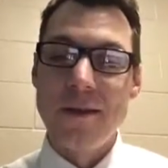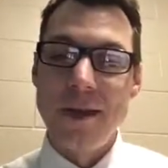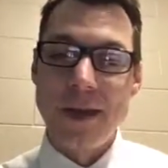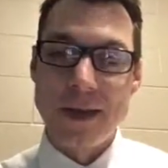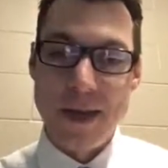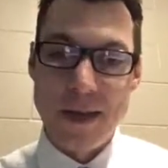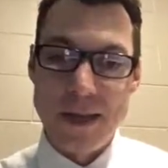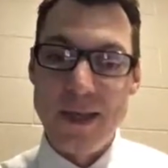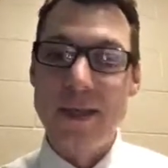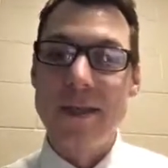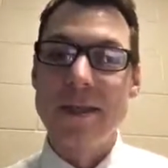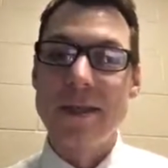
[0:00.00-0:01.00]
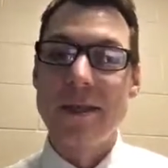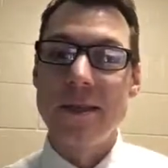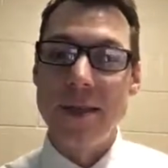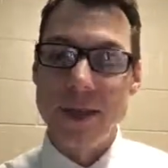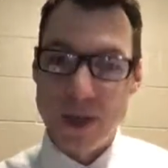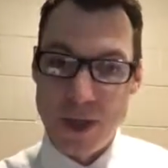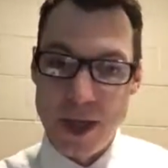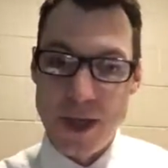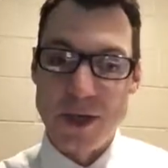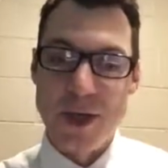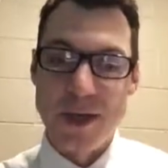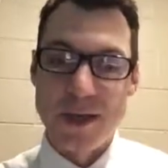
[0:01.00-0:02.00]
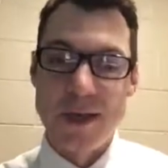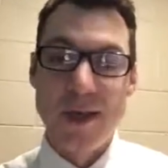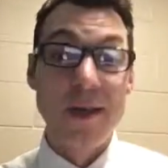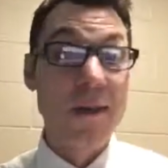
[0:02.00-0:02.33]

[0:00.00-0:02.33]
these ideas, these suggestions,